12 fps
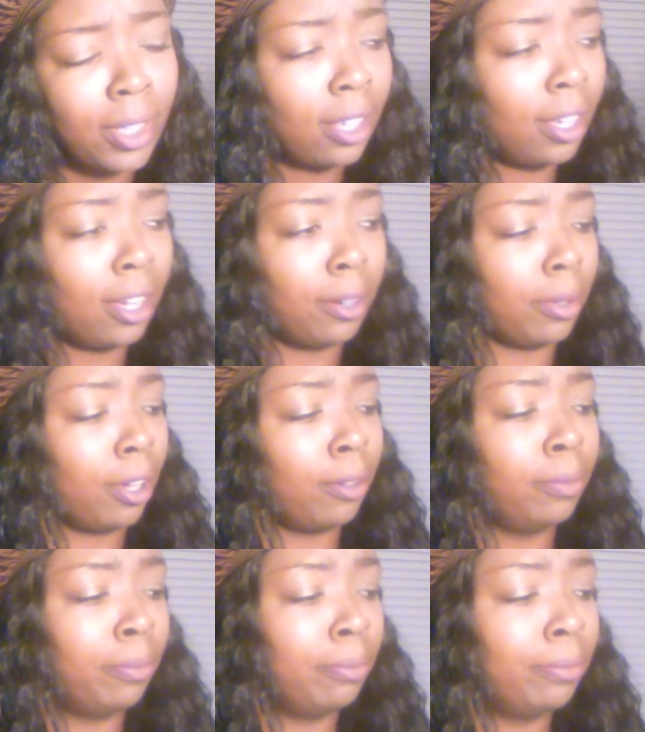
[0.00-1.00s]
I don't know.
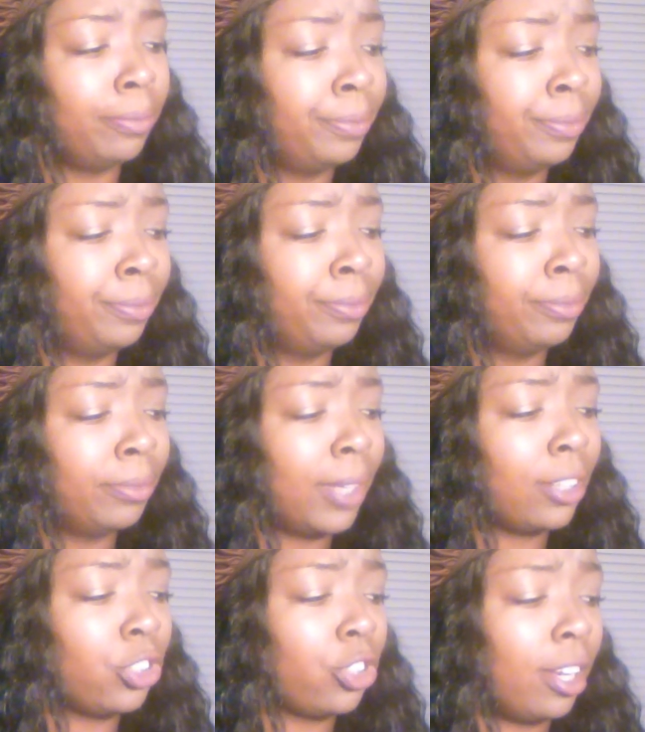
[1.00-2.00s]

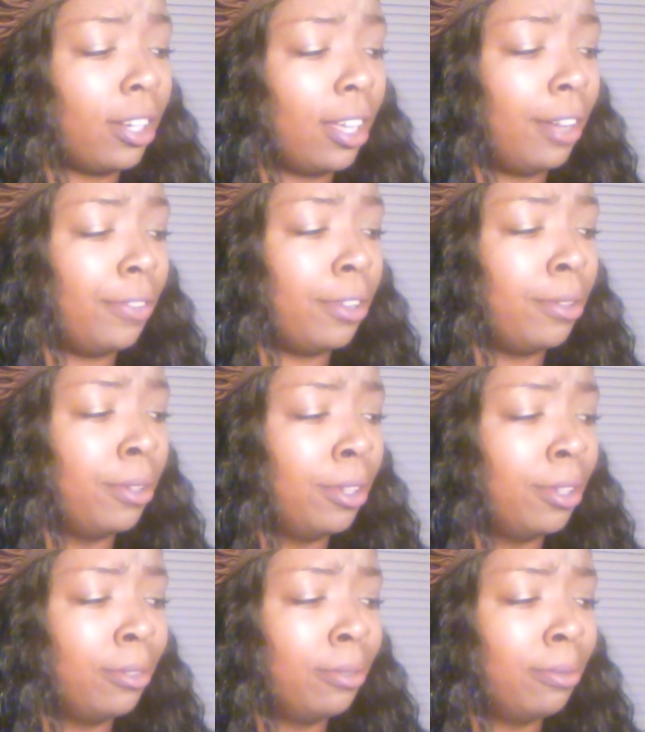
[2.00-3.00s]
I tried to have a,
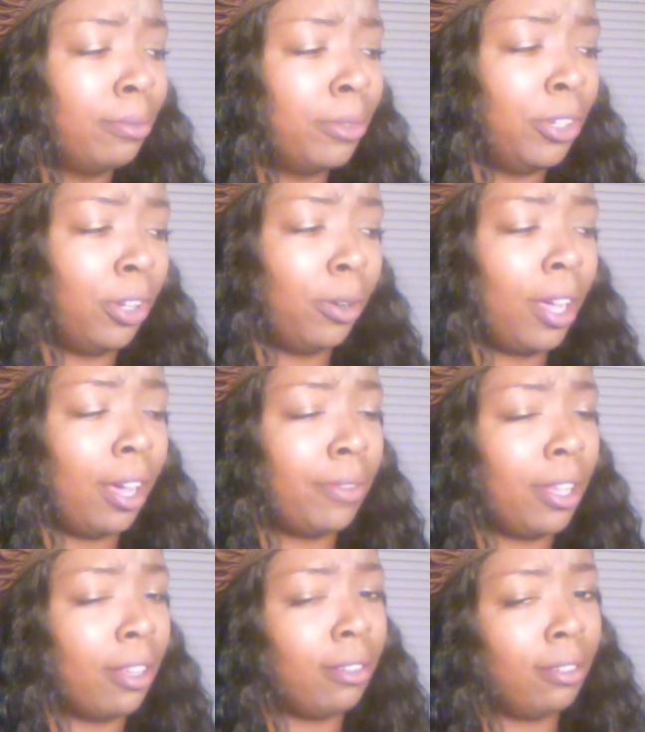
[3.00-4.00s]
you know, have
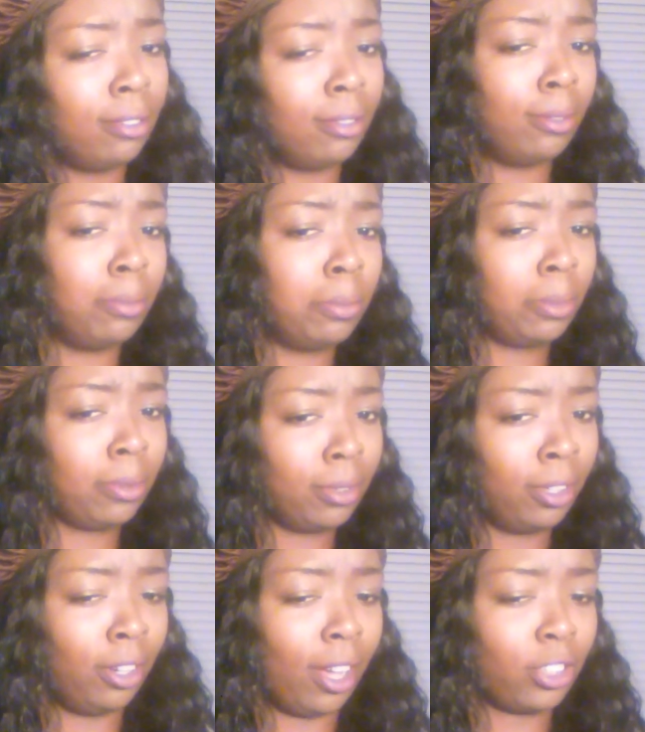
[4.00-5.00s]
that,
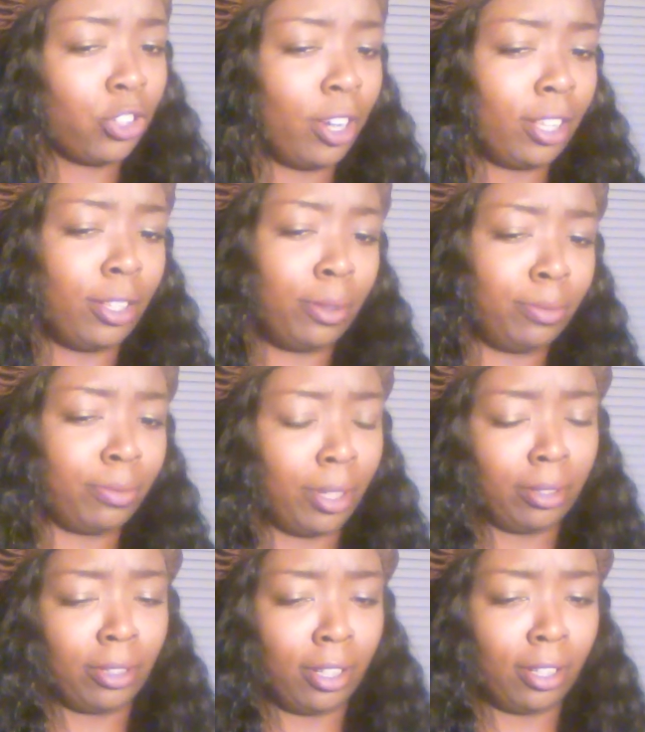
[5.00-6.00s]
you know, I tried
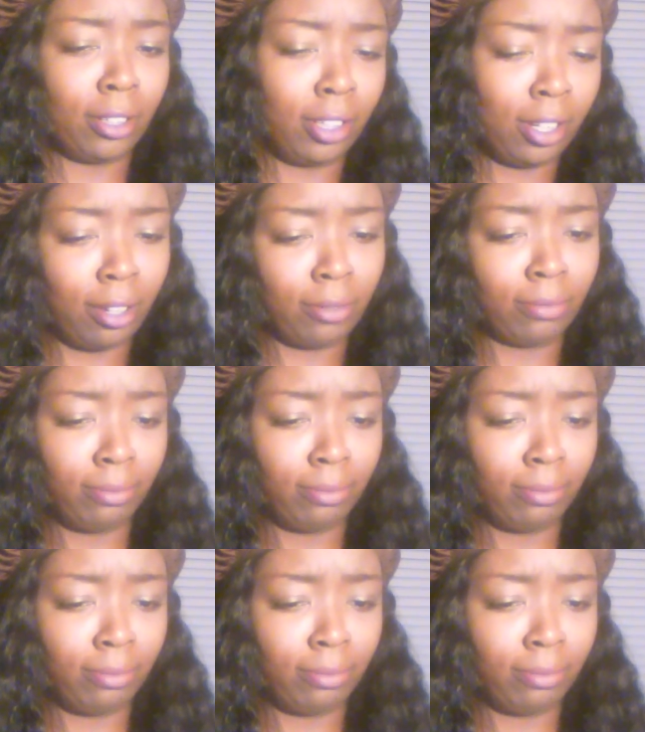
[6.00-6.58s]
the you know,